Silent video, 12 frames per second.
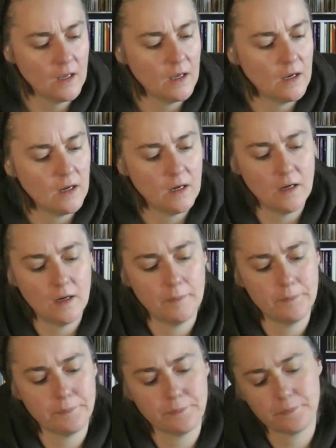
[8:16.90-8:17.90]

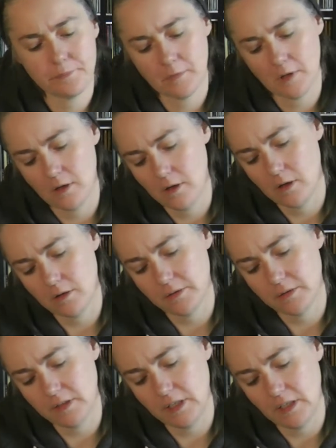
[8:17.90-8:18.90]
On
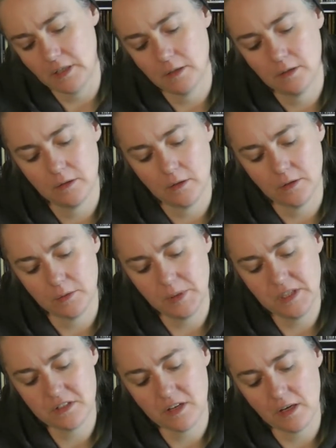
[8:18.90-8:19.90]
the
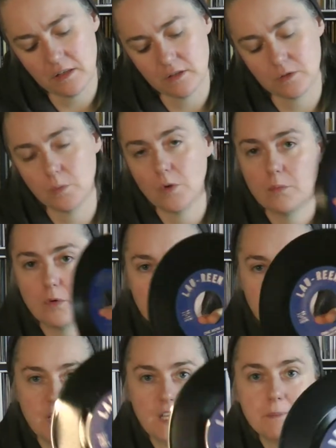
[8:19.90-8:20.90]
B side is One More
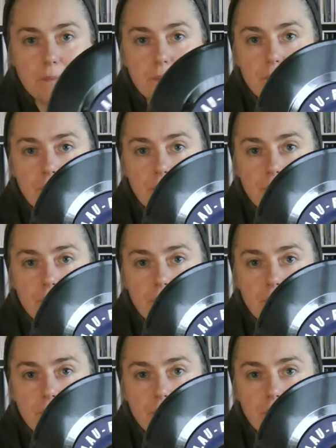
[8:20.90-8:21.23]
Day.